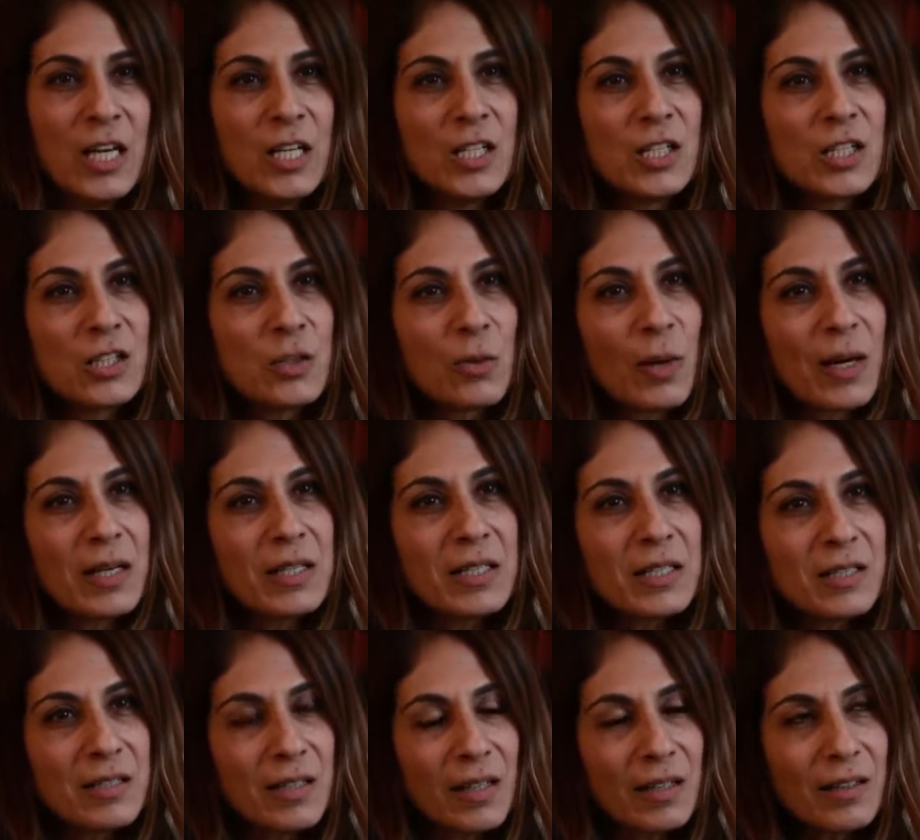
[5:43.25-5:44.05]
So I
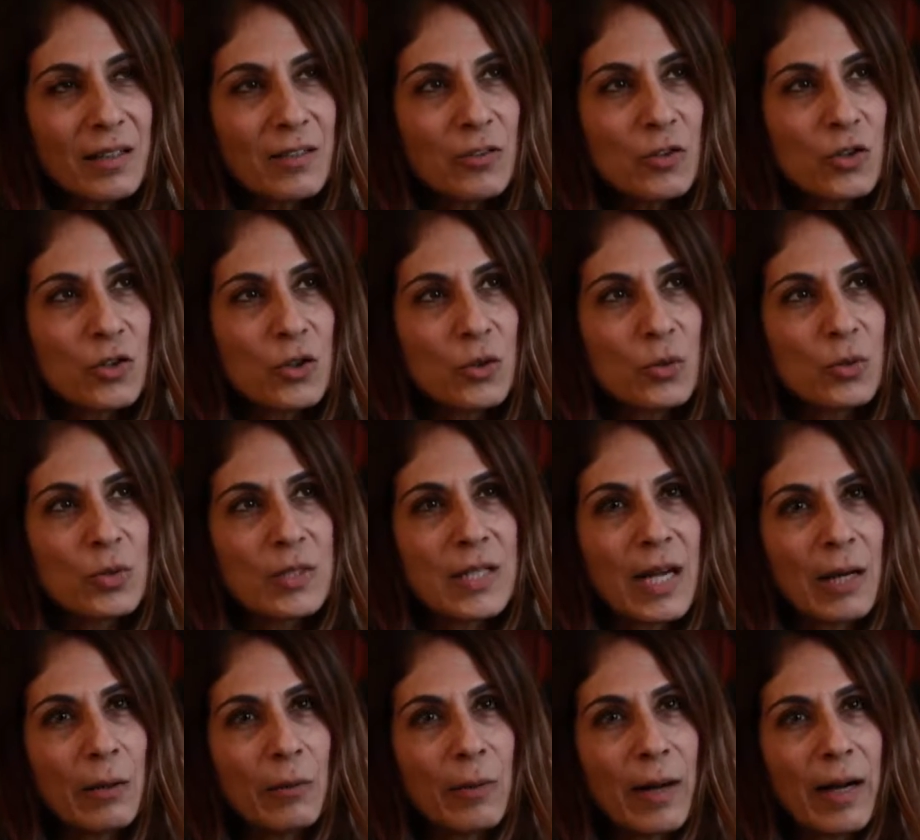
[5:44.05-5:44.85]
started to
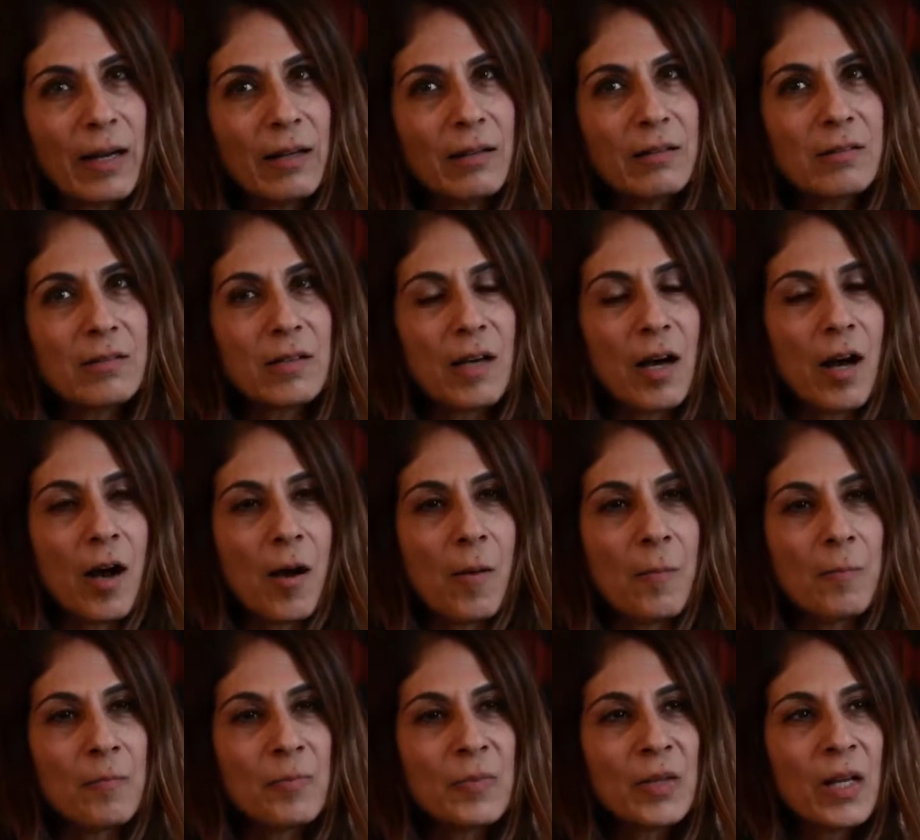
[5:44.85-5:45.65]
direct
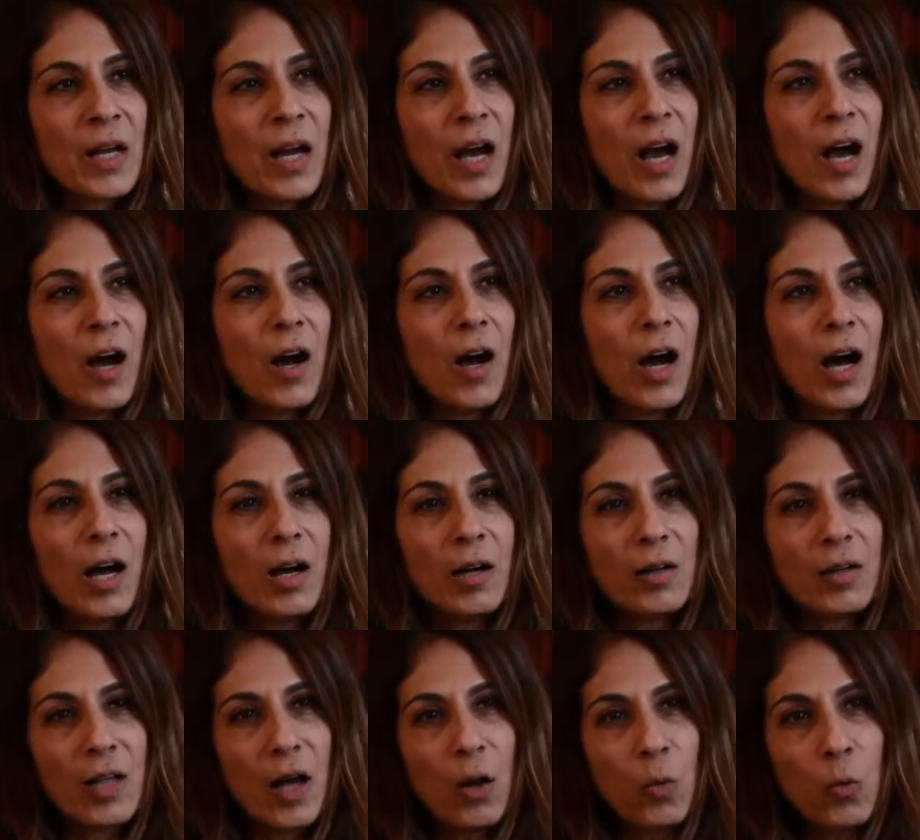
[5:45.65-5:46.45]

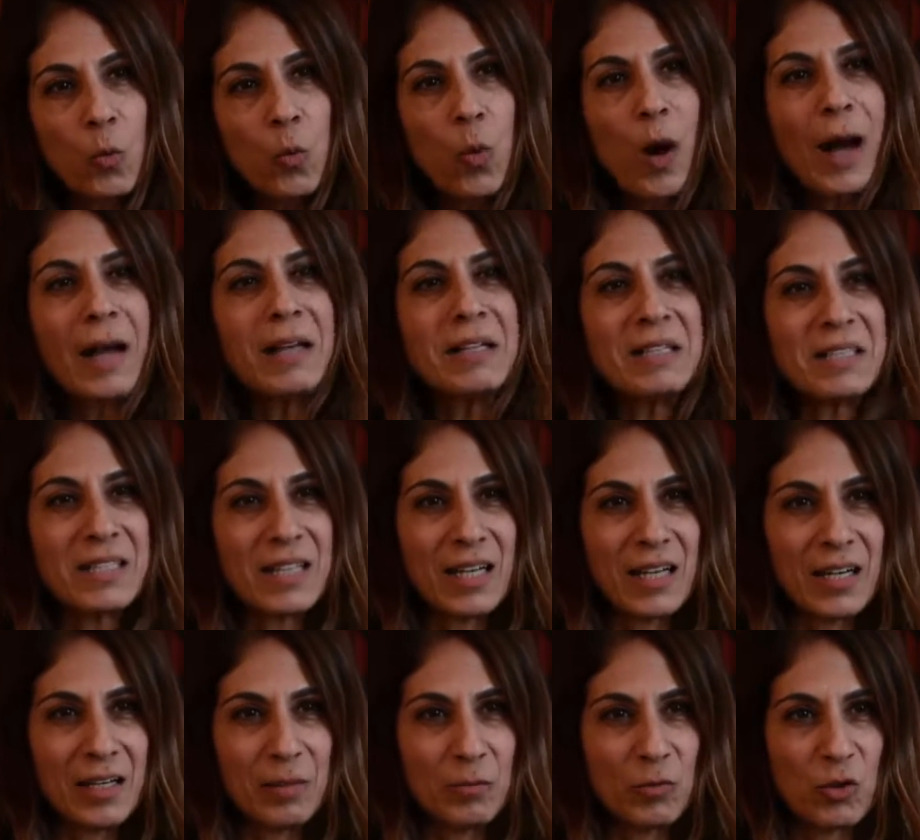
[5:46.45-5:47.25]
a
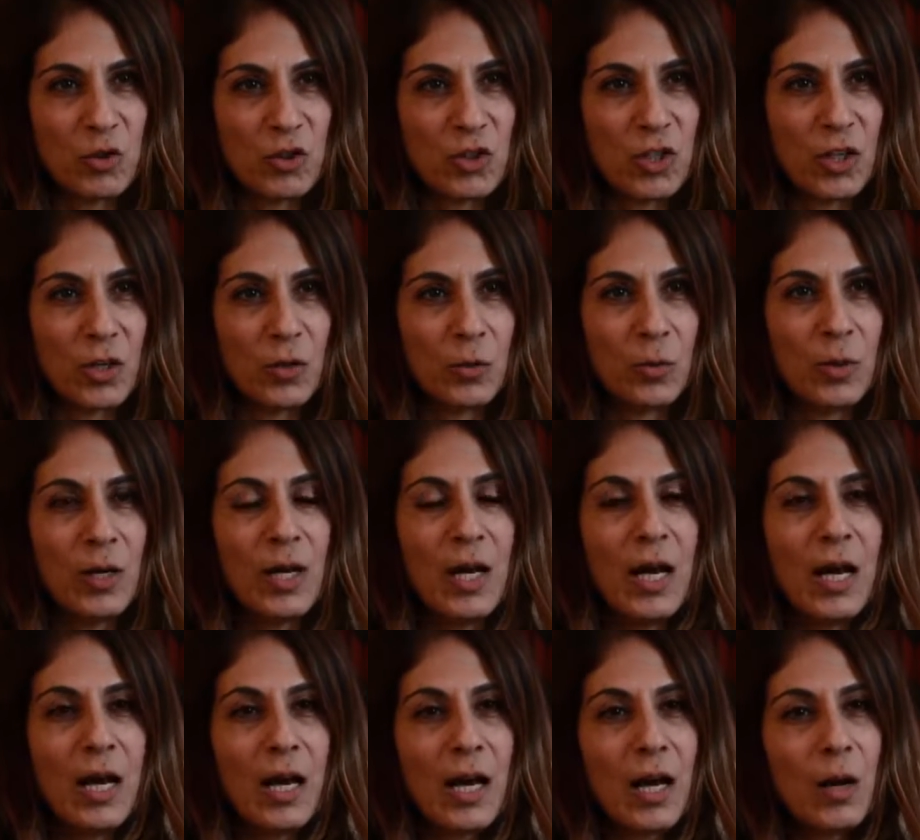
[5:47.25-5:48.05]
one-time show
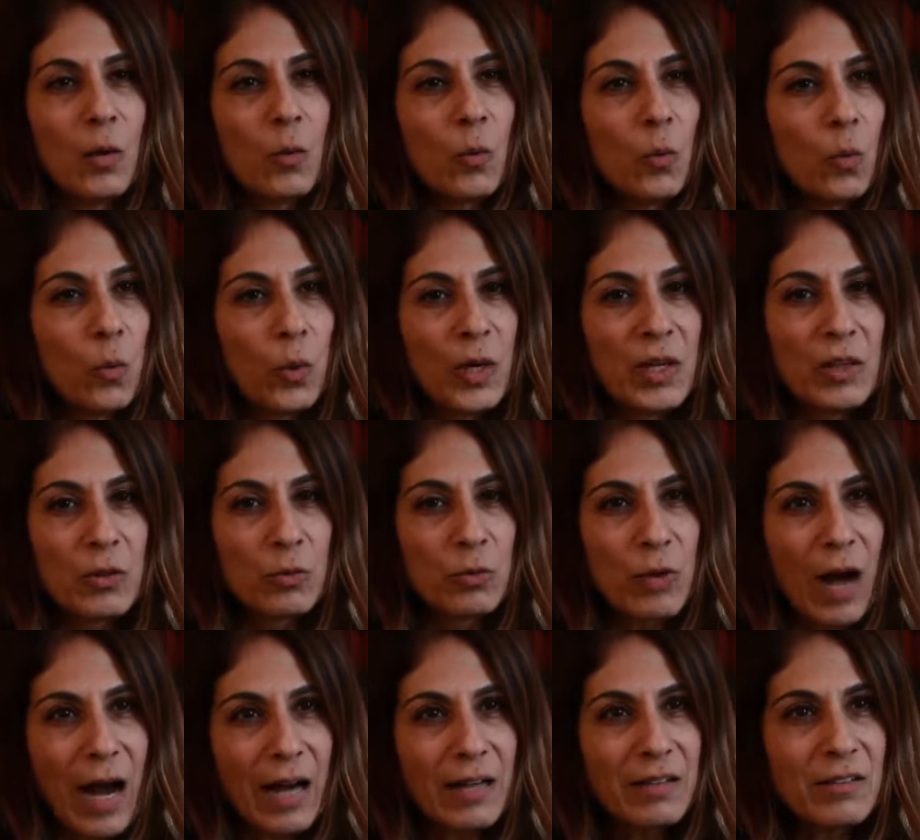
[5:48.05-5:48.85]
with
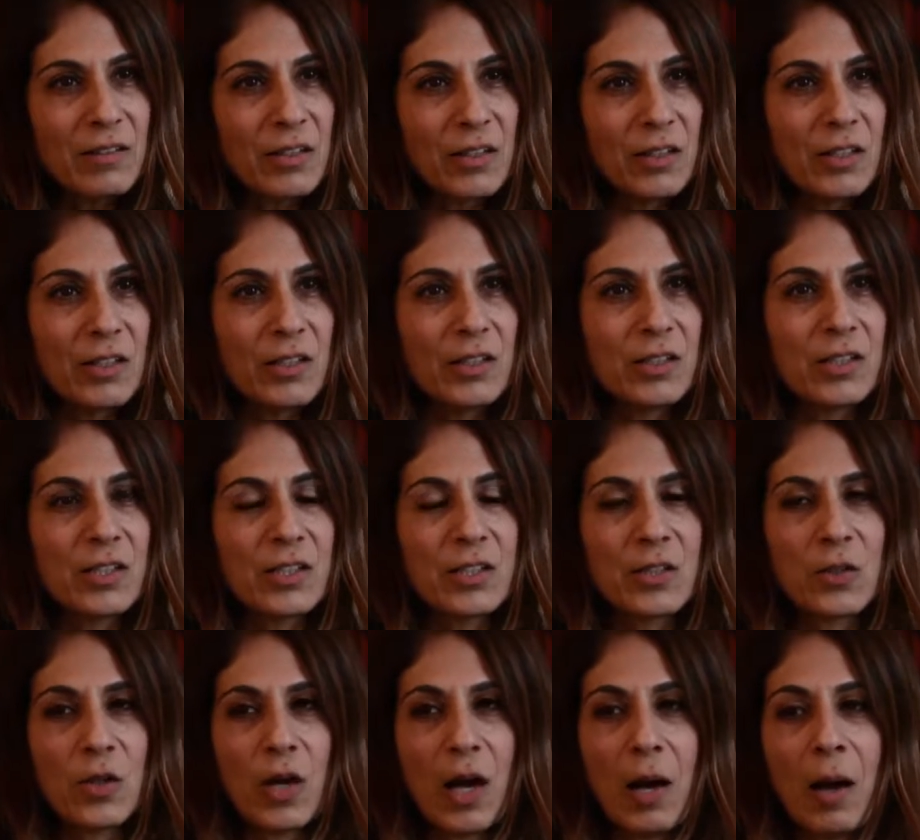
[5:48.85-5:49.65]

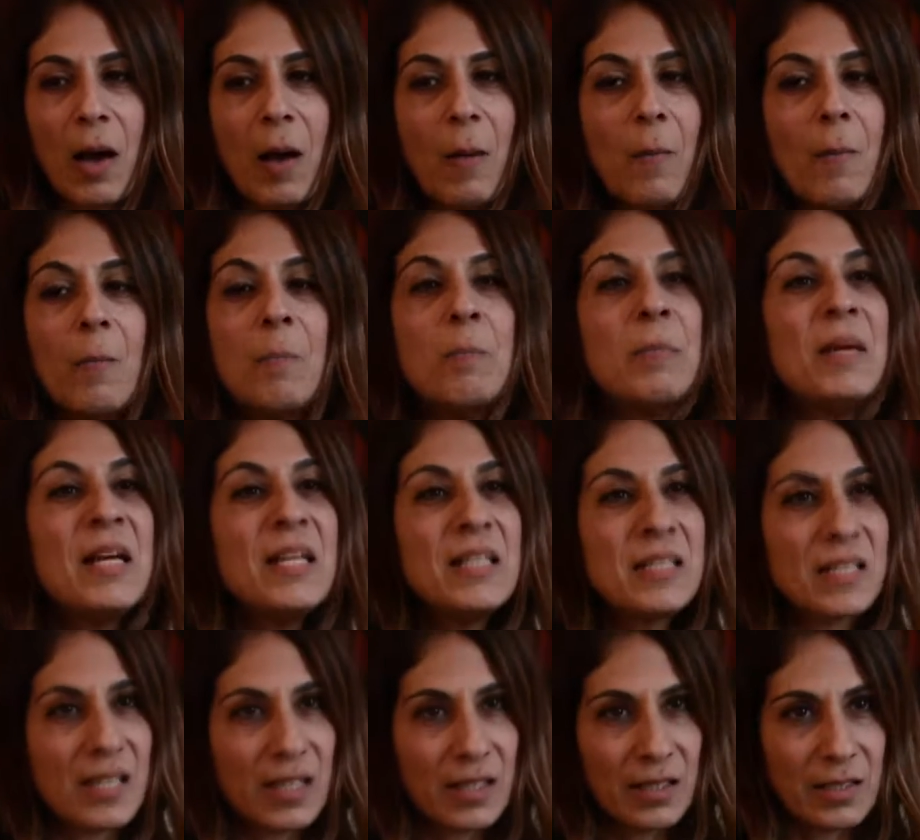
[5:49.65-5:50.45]
writers,
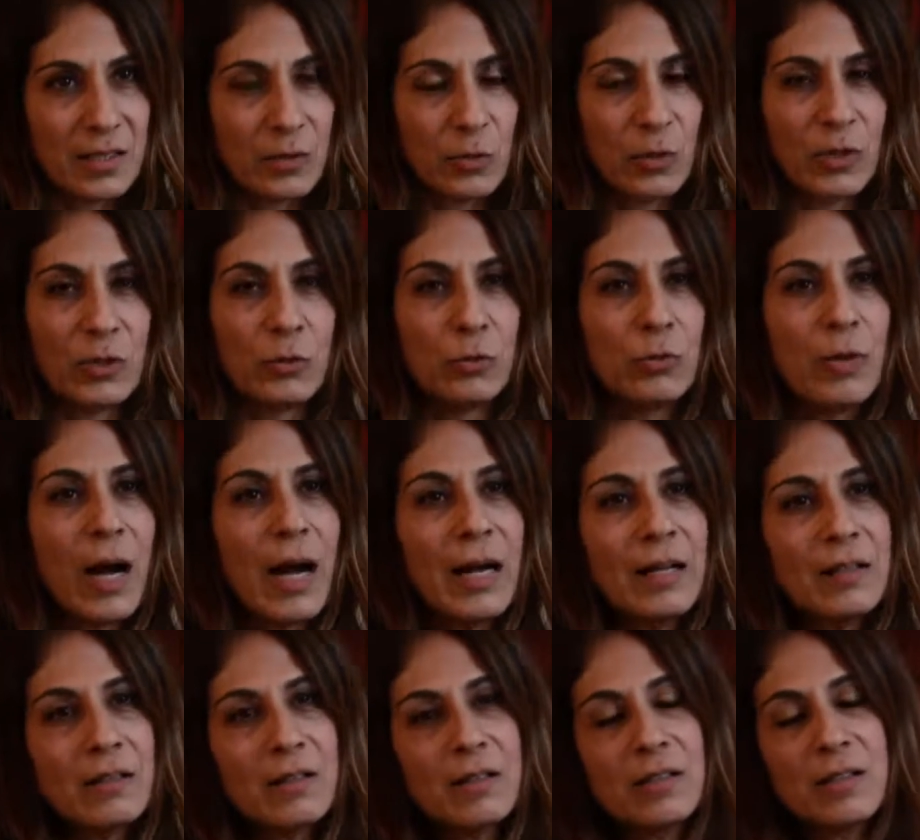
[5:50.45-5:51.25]
meetings with
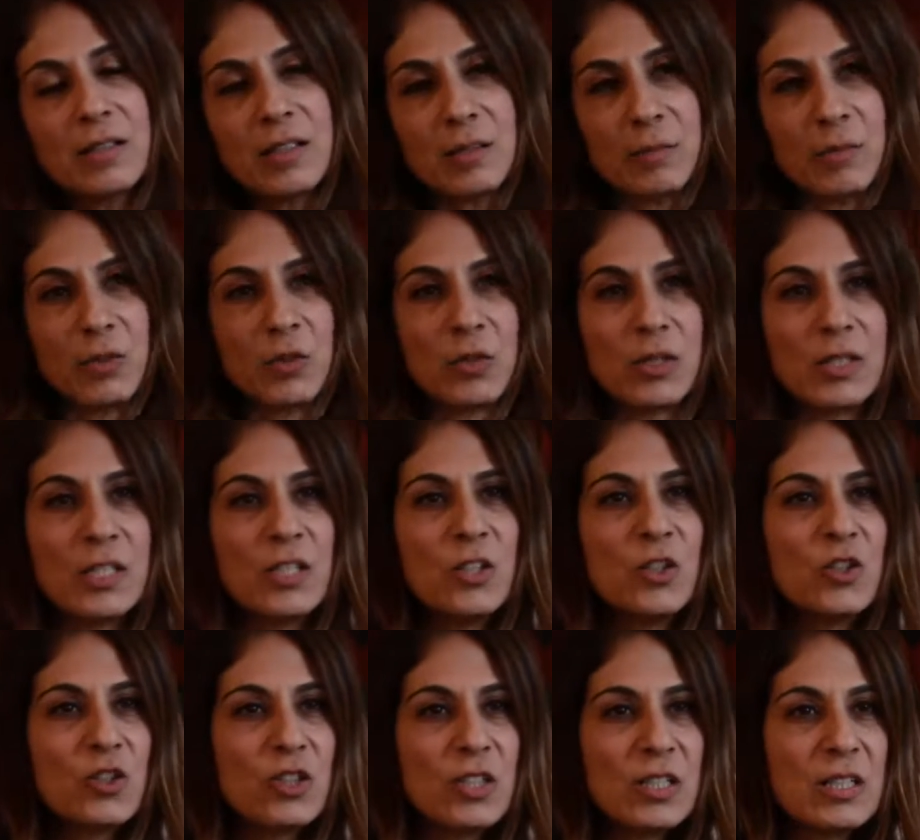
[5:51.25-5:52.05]
writers,
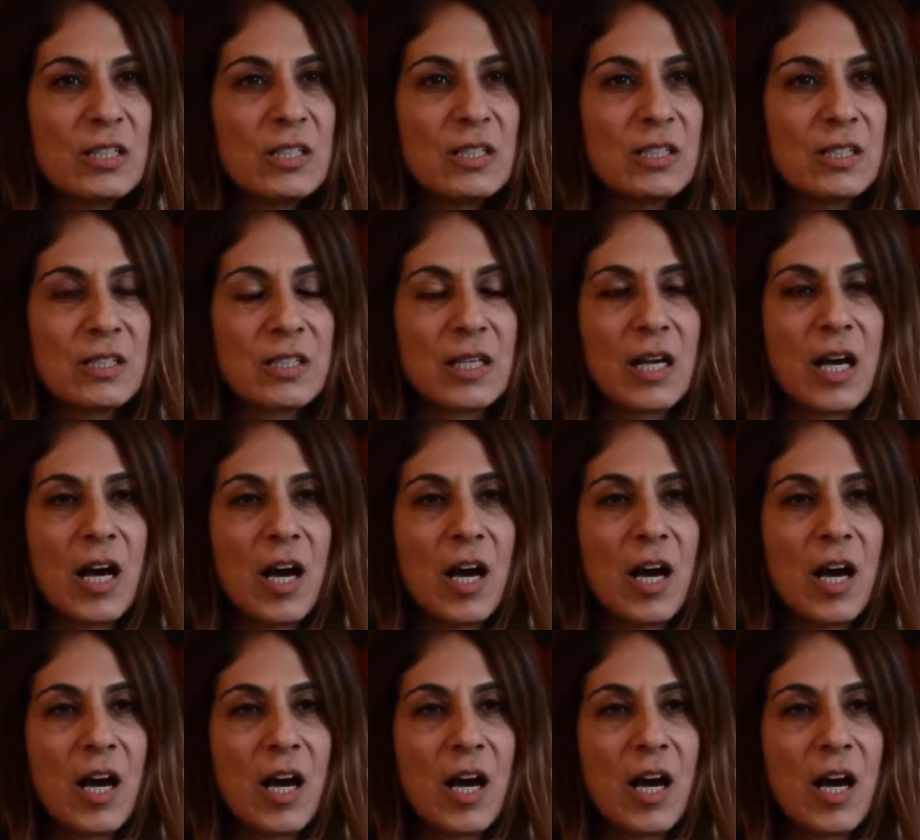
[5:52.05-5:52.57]
musicians,